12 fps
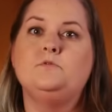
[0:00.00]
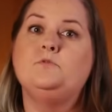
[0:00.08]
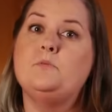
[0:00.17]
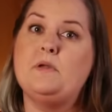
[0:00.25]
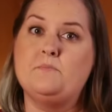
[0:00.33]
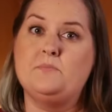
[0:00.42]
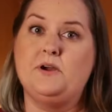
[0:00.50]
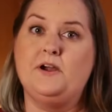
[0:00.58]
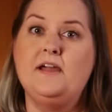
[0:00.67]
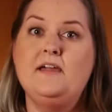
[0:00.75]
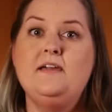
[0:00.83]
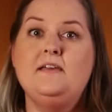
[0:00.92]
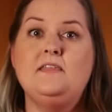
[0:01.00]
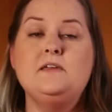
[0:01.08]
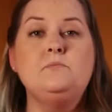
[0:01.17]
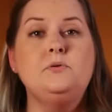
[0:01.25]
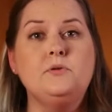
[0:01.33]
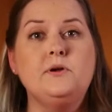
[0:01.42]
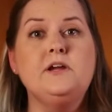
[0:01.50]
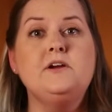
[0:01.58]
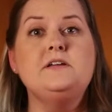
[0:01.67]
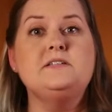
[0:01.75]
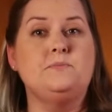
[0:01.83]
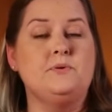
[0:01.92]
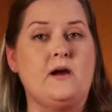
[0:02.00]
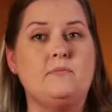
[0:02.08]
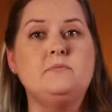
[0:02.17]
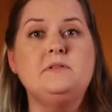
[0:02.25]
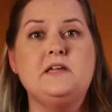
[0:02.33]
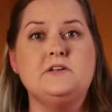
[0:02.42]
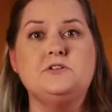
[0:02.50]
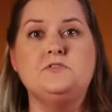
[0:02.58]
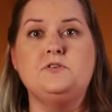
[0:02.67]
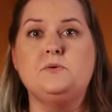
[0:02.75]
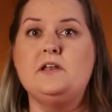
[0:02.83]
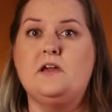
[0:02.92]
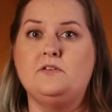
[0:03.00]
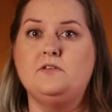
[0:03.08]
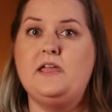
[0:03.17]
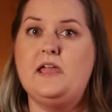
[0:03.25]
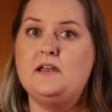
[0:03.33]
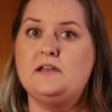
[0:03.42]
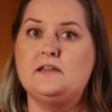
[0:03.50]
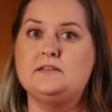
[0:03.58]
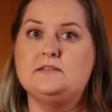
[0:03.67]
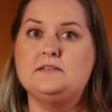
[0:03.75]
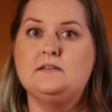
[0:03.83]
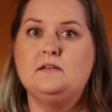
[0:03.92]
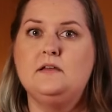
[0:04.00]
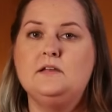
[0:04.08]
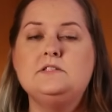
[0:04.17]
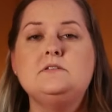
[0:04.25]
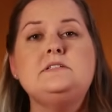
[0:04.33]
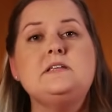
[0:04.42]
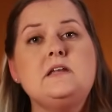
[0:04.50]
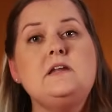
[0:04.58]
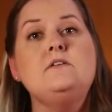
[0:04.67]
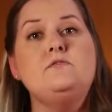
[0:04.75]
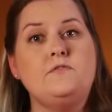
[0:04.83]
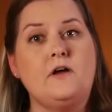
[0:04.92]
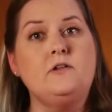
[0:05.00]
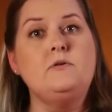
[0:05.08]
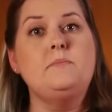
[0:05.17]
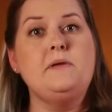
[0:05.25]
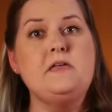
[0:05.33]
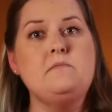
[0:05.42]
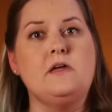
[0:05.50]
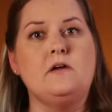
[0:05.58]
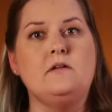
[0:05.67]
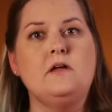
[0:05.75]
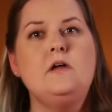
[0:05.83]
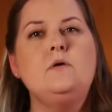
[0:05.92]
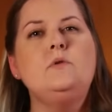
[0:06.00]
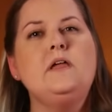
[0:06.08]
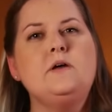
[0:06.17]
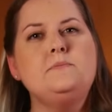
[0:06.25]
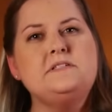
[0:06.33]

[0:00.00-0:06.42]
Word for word: Remember, the employer is probably interviewing other candidates, so sending a follow up email will help